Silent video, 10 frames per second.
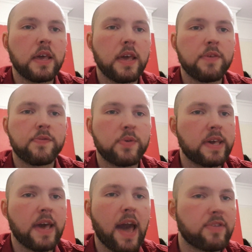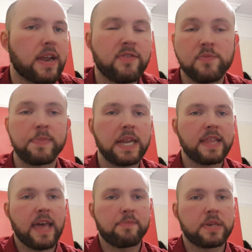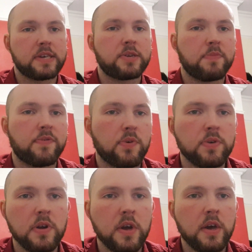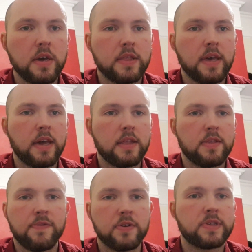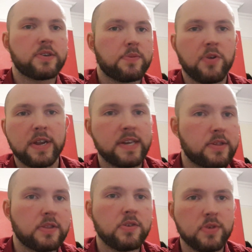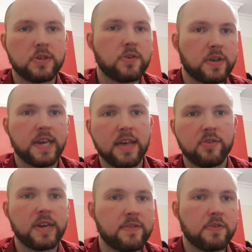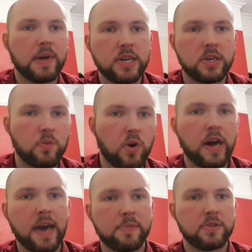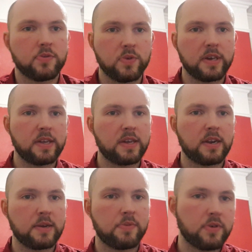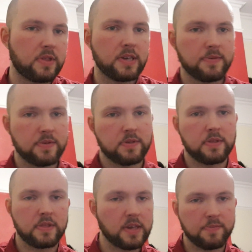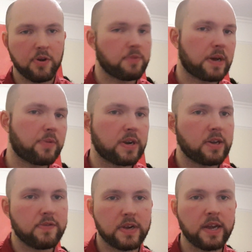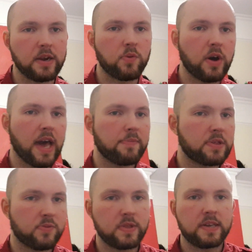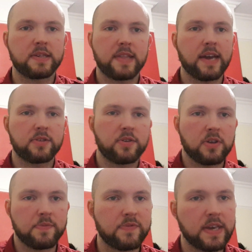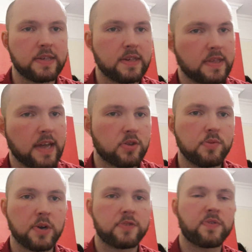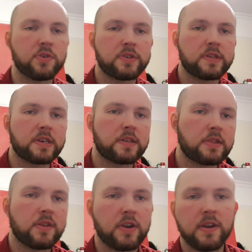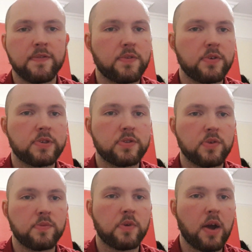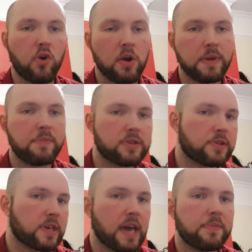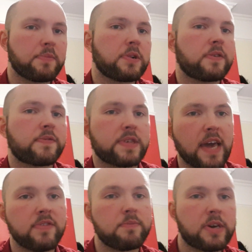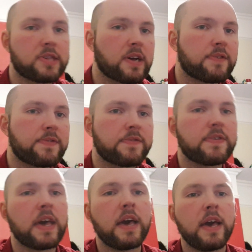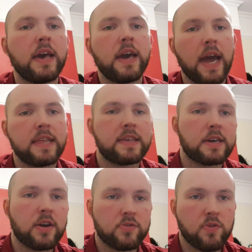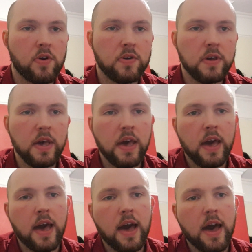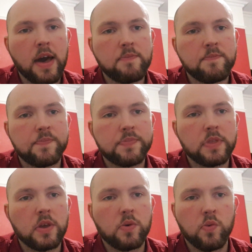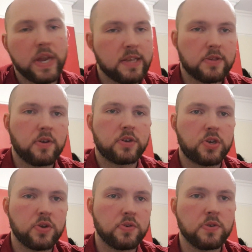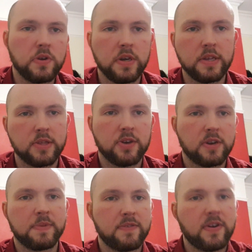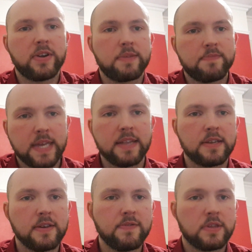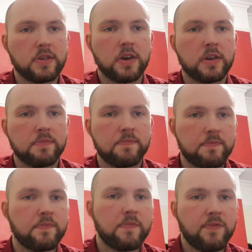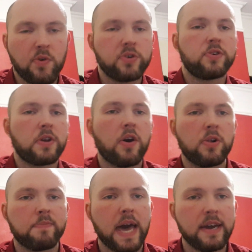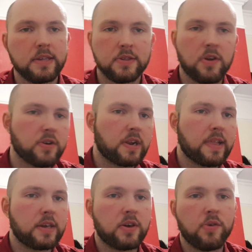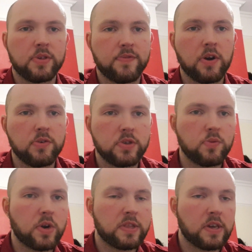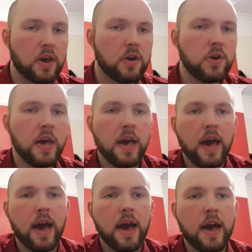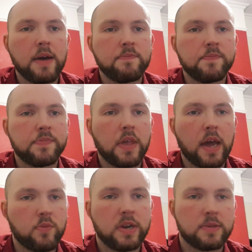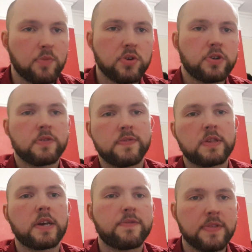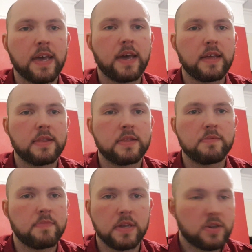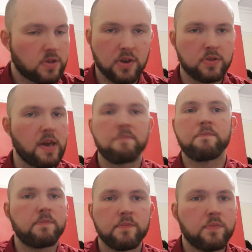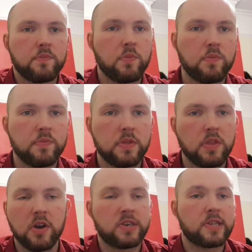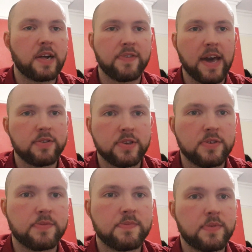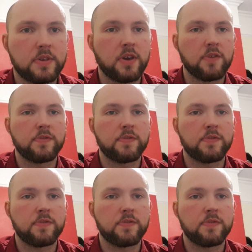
if we haven't ever been in that position before, then the first thing our brain needs to do is start gathering information. What happens when I put this part of my body over here? What happens when this stacks on top of this? Is that too much force? Is it not enough force? Are my muscles capable of saving myself if anything goes wrong? When it's not sure, it's going to be very tentative. It's going to force you to hold back. It's not going to let you go as far as you wanted to go. And when it's more sure of itself, then it just goes, yep, knock yourself out, just go